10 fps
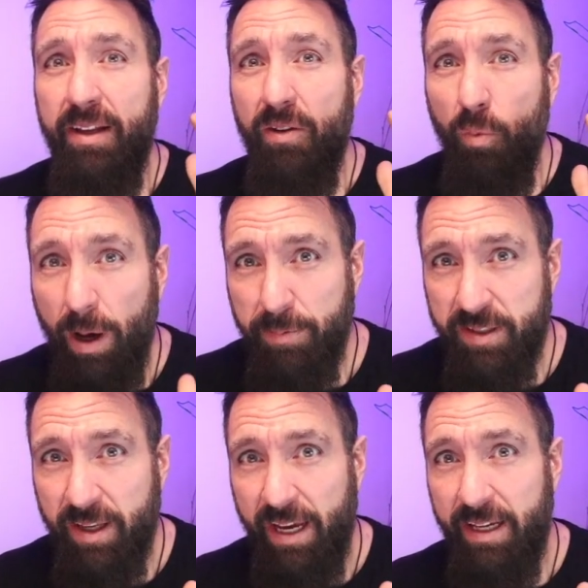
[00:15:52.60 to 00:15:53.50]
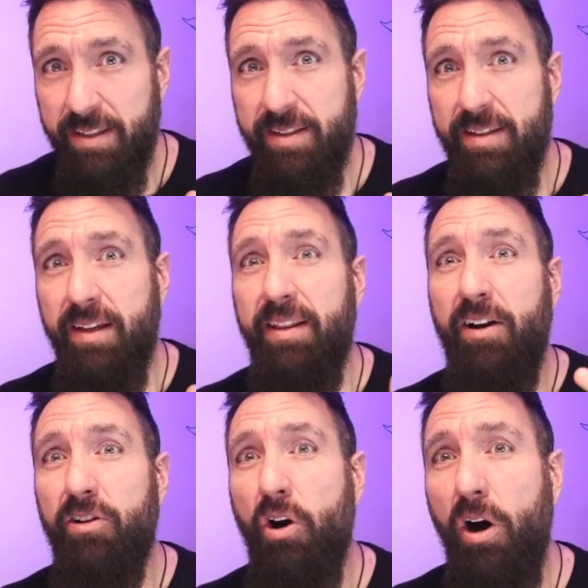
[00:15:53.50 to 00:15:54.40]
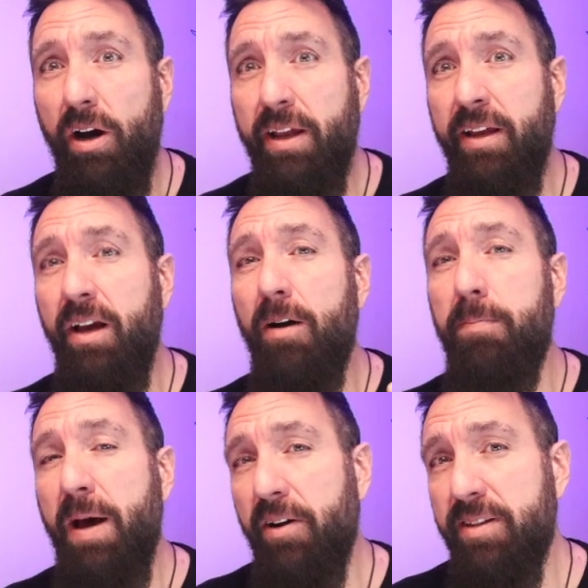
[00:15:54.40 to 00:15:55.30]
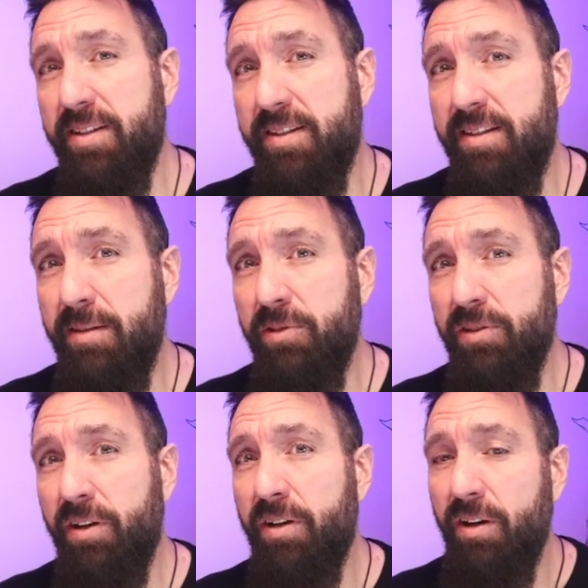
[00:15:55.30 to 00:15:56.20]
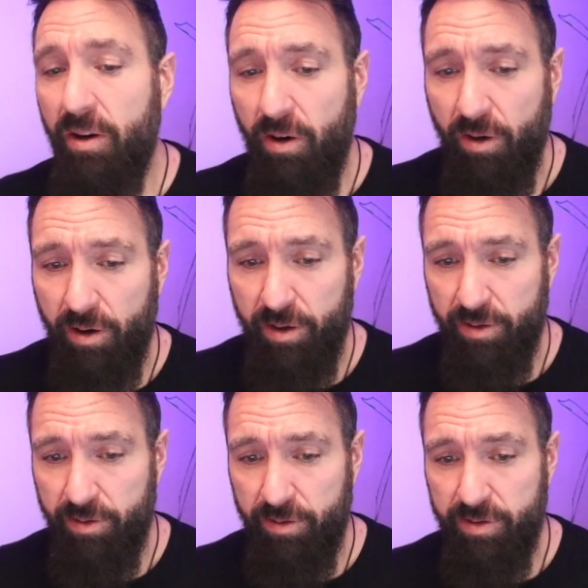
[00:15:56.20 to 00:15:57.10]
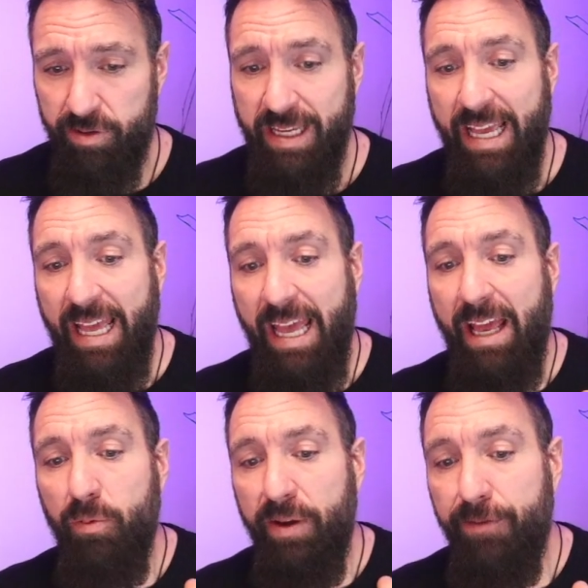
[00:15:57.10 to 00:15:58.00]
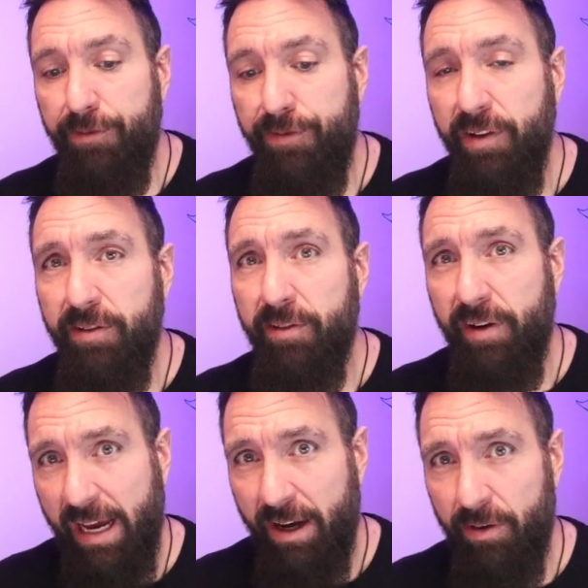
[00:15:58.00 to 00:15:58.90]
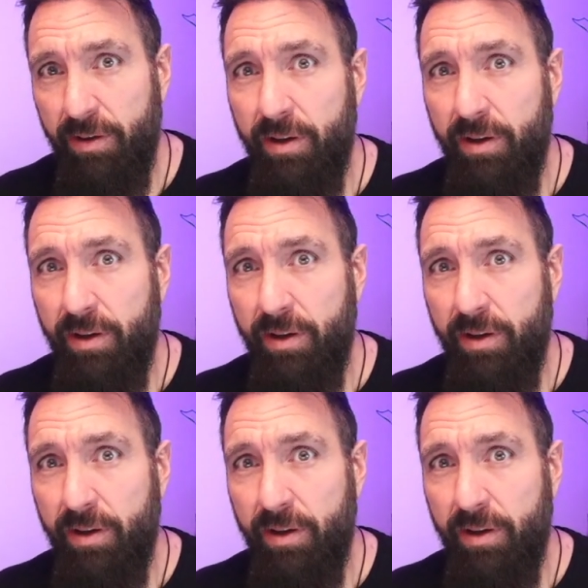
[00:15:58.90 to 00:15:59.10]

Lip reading: websites that are talking about similar articles, and we filter out